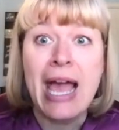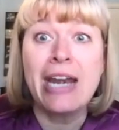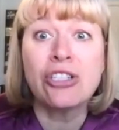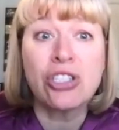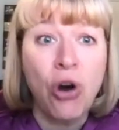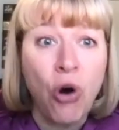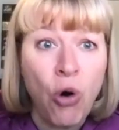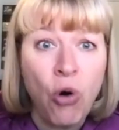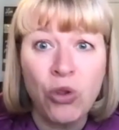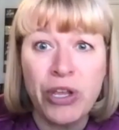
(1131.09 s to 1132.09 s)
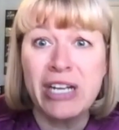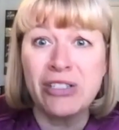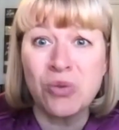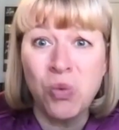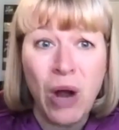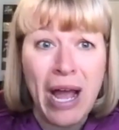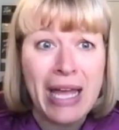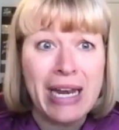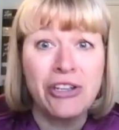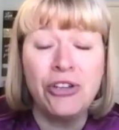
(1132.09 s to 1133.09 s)
and it's cold and it's
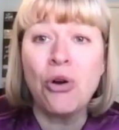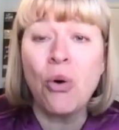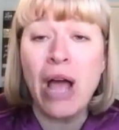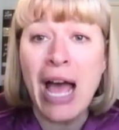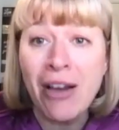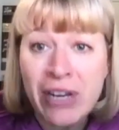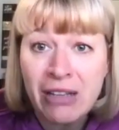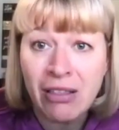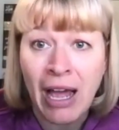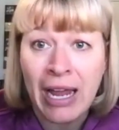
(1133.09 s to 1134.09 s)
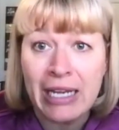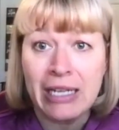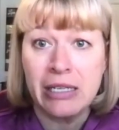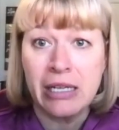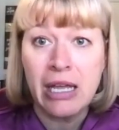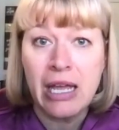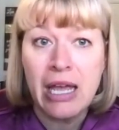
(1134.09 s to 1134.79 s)
wet and you don't have any light.